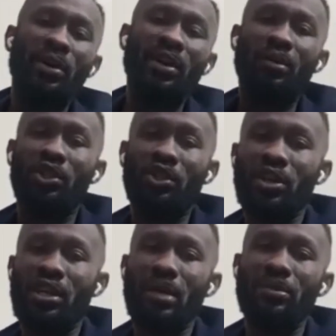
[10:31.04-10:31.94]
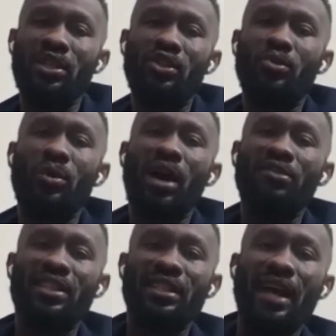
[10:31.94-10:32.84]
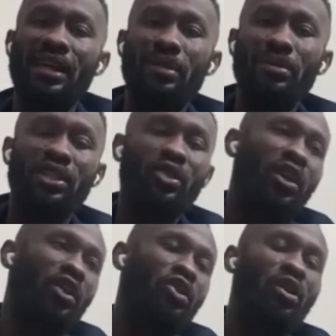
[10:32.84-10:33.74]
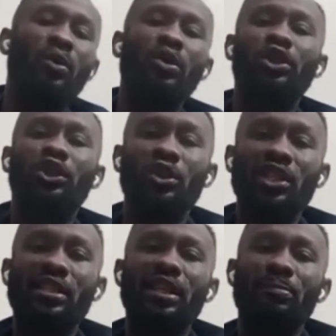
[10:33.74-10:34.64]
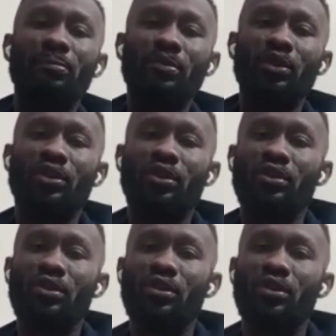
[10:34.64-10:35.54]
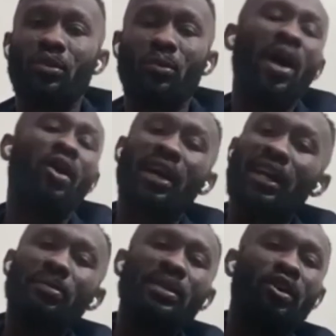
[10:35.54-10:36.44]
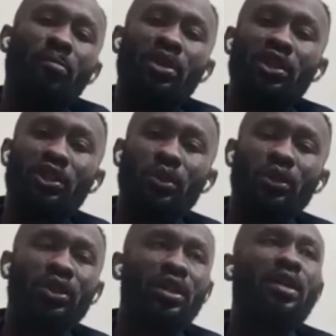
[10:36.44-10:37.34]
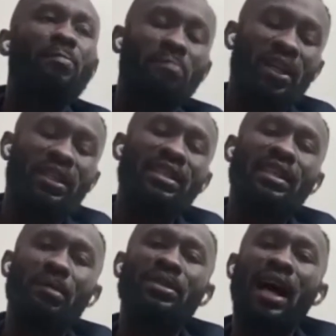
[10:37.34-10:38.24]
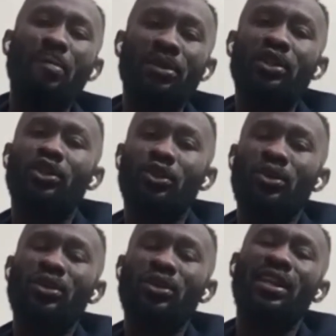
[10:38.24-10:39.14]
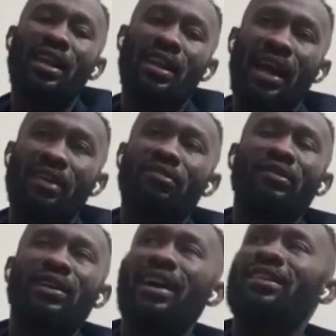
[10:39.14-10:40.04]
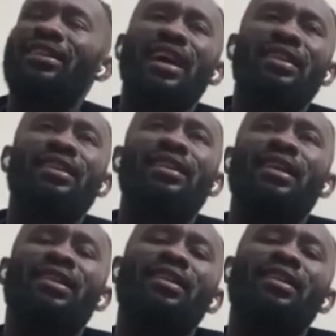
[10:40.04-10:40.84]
they were showing games, they used to have star games. They say, okay, today we're going to show this game. Why other games are not being showed? But these games are being showed live. I think